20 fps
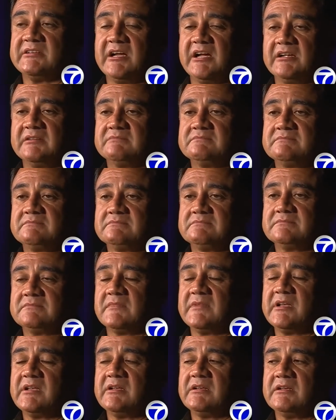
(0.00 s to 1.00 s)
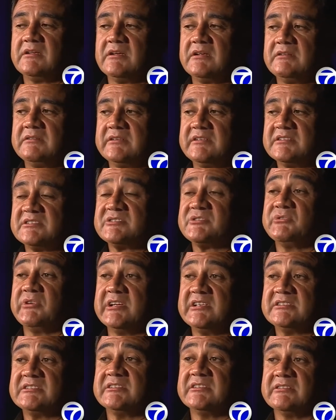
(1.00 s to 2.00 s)
time,
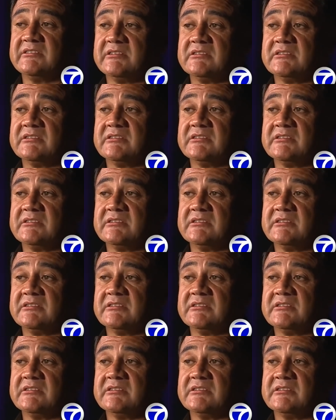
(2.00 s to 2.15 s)
disgracing